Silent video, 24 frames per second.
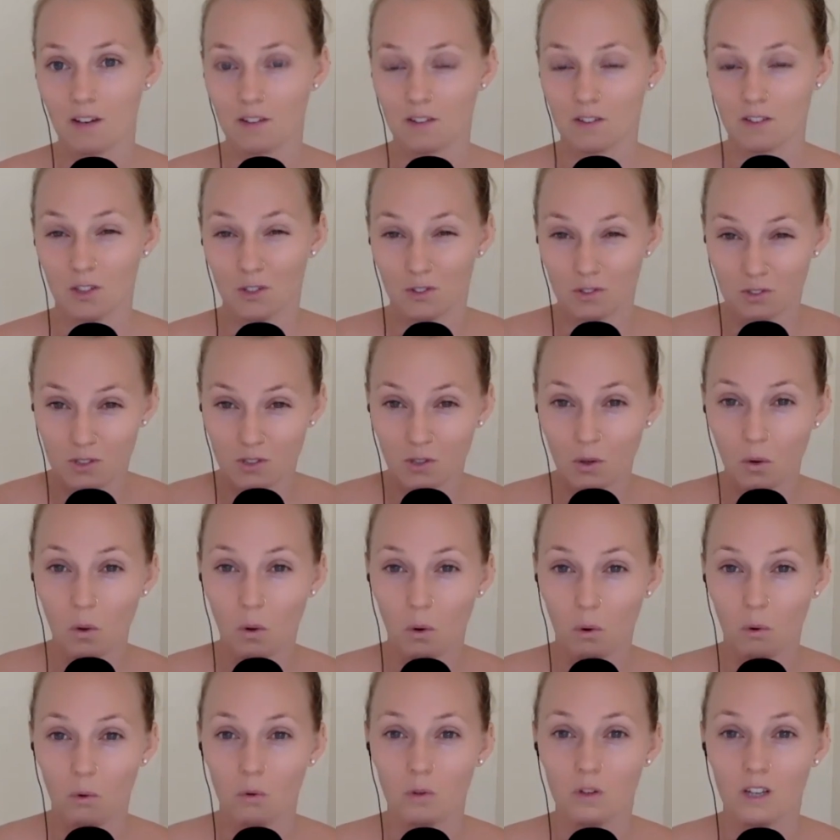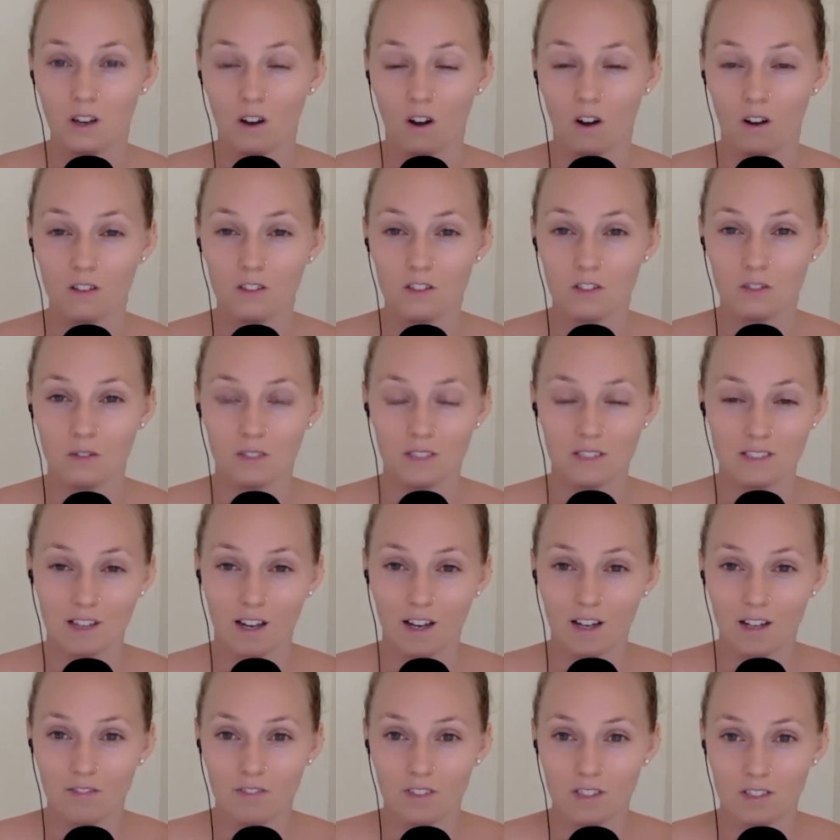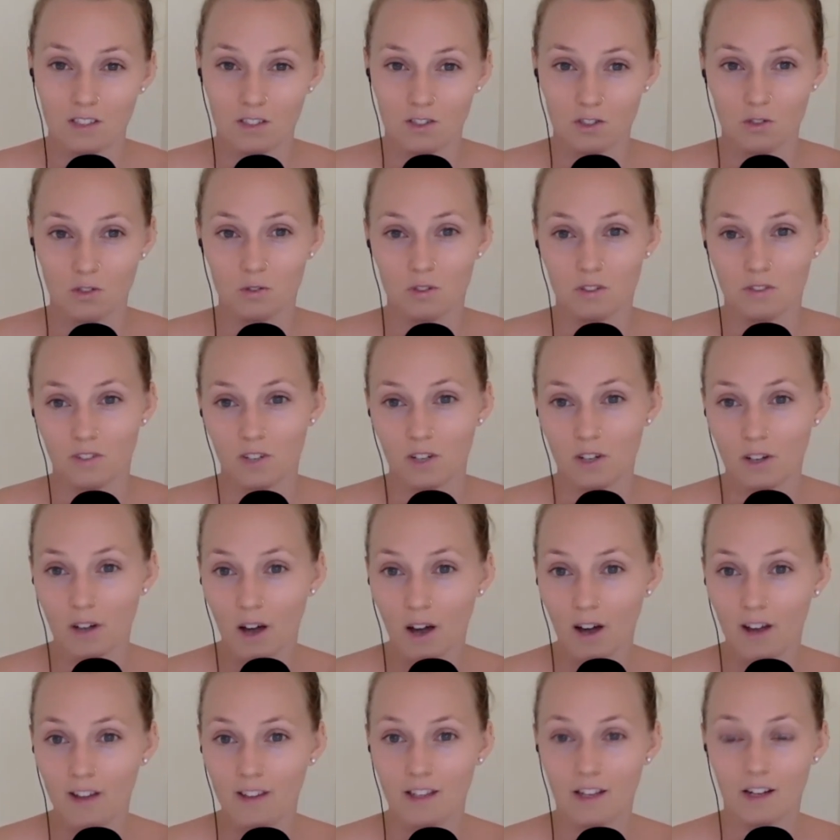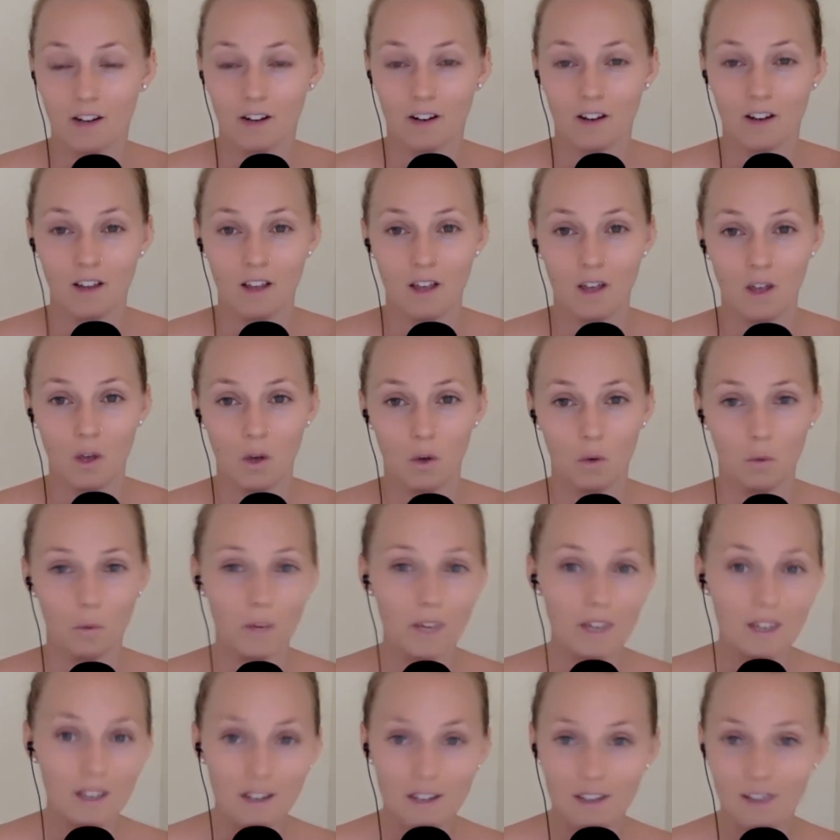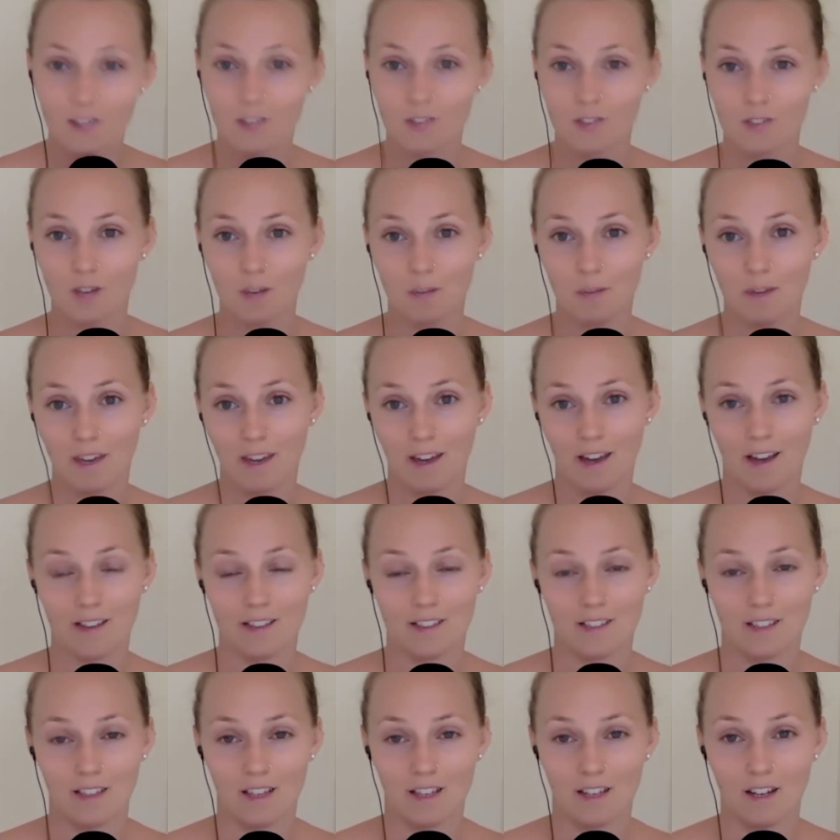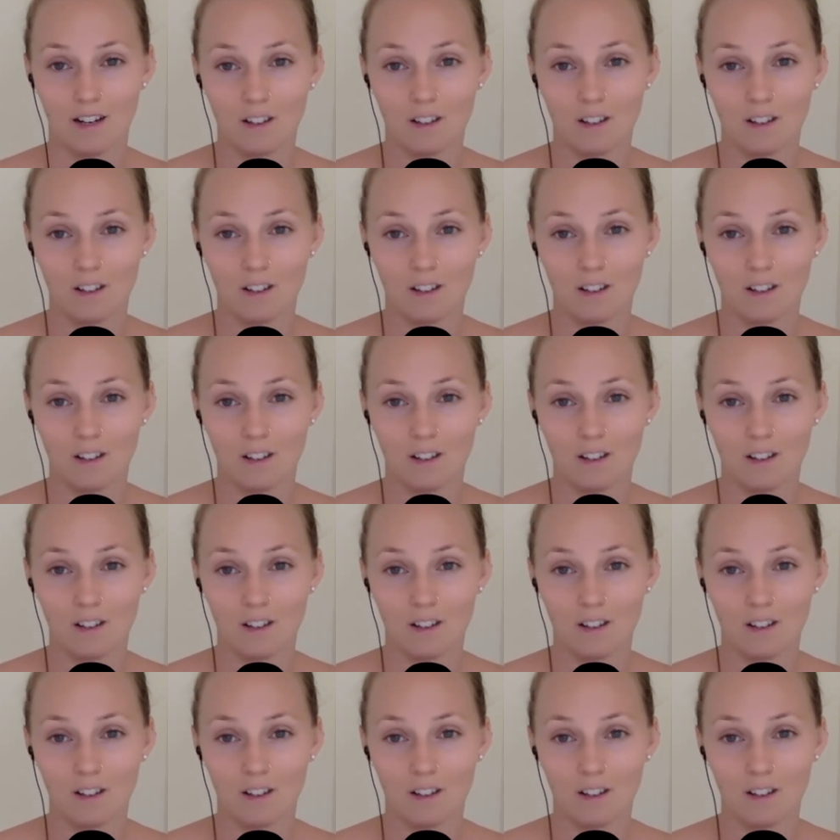you're still holding on to inside of the tissues of your gut that are weakening your stomach acid and